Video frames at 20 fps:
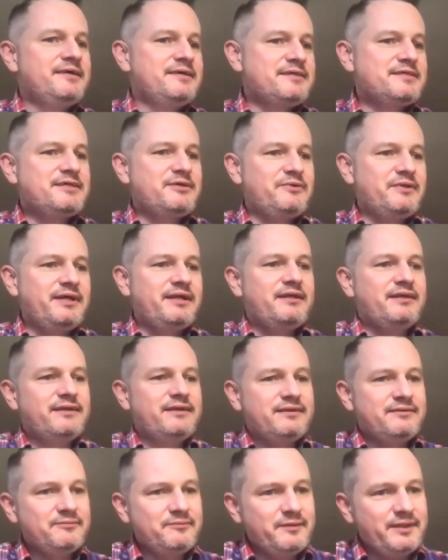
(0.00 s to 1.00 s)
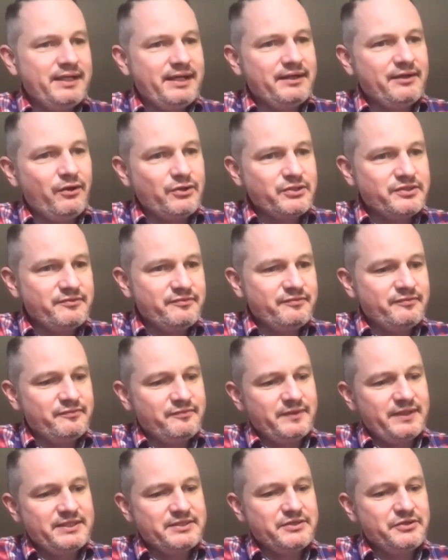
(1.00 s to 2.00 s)
So then we had lots of
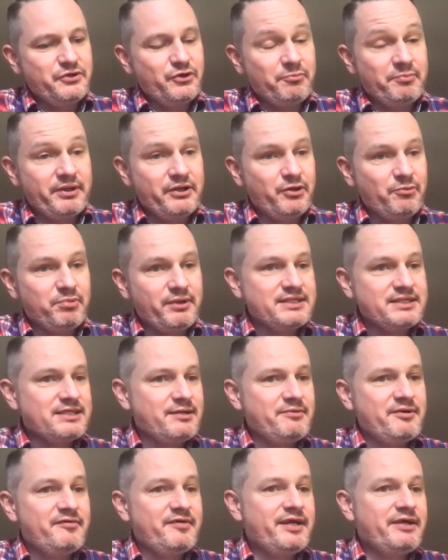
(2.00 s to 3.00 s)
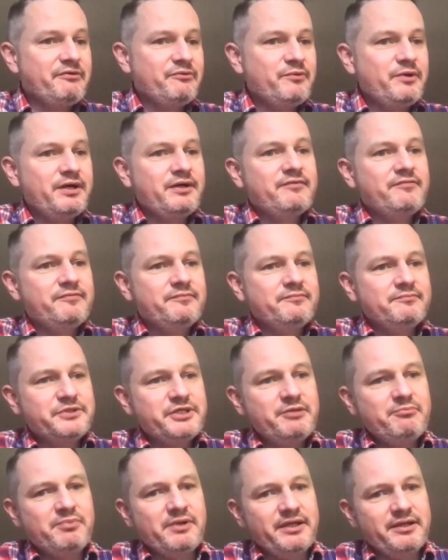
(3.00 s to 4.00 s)
Eastern European operators come over here and work
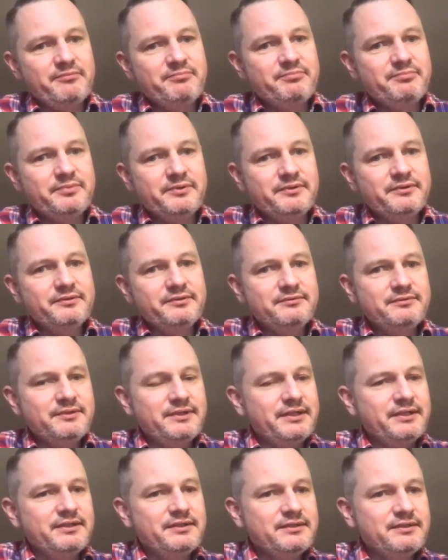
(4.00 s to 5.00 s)
cheaply, but like